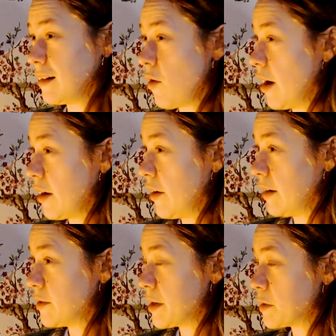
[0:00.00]
quite know how
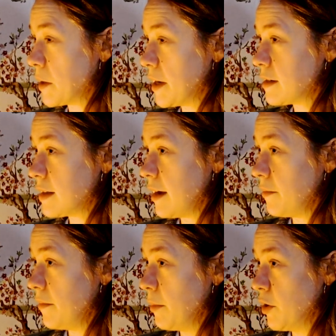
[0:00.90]
to express that
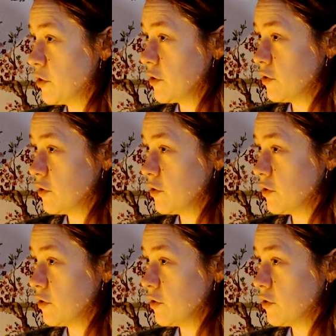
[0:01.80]
emotional